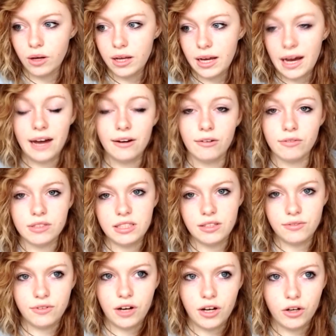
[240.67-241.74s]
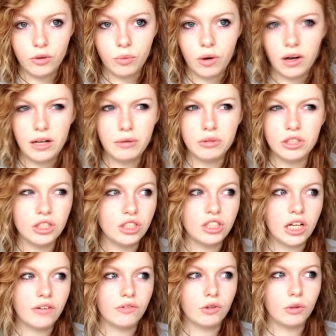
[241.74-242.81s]
and obviously the final one, it was just
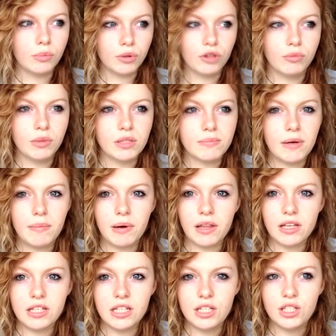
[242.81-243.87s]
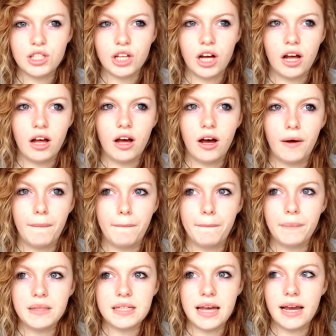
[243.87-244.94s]
general improvements made by the teacher,
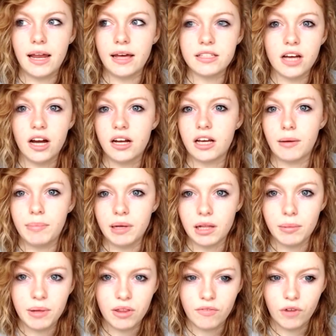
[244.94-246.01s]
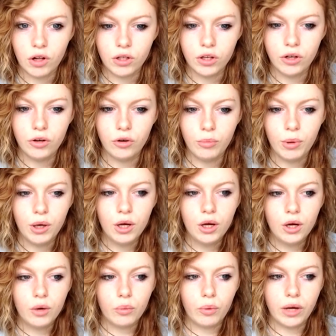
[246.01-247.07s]
say turning up a little bit of the volume,
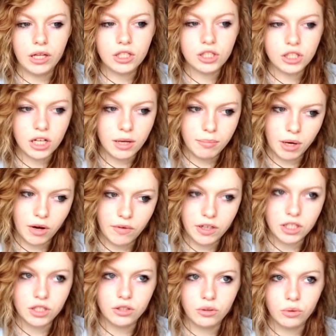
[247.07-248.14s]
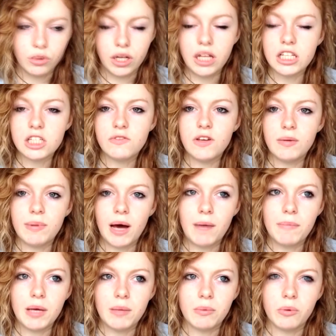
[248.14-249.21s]
which in my original audience feedback
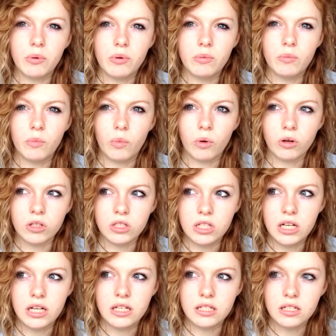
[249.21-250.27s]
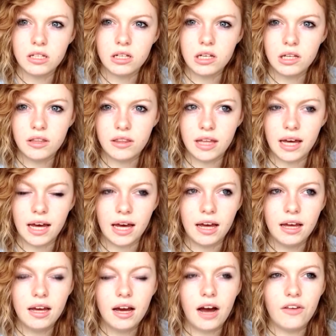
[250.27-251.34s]
people wanted there.
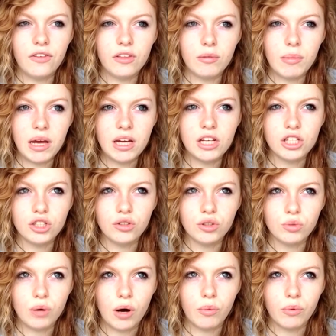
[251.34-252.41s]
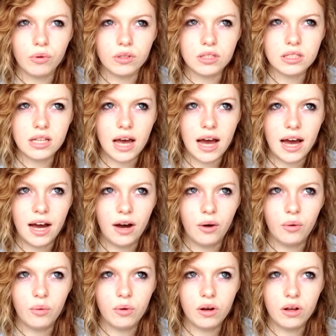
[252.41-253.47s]
I think the main issue as well was how